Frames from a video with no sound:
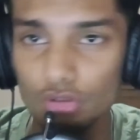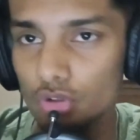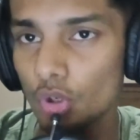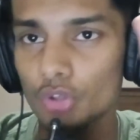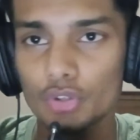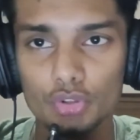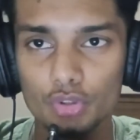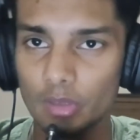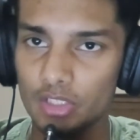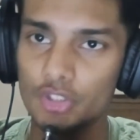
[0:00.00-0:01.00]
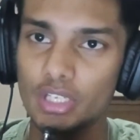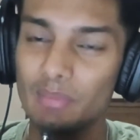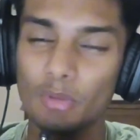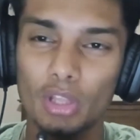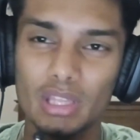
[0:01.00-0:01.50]
Don't go too much
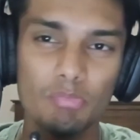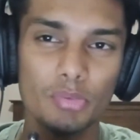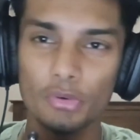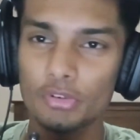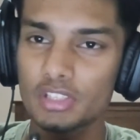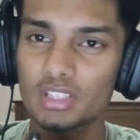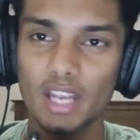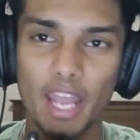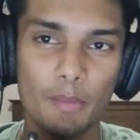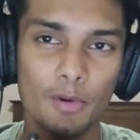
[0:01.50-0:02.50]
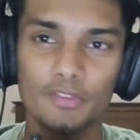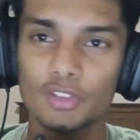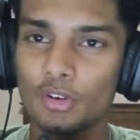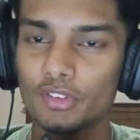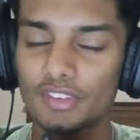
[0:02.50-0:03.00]
deep on the books, the name of the
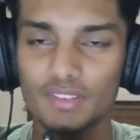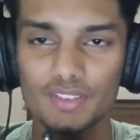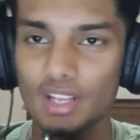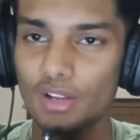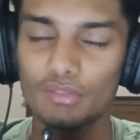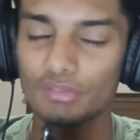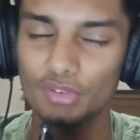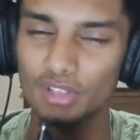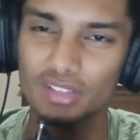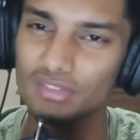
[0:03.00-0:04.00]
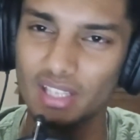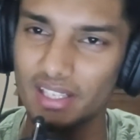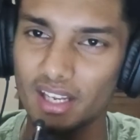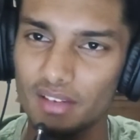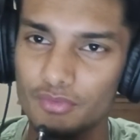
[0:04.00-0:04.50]
authors, and all that
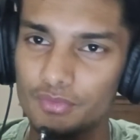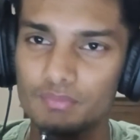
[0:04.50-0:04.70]
kind of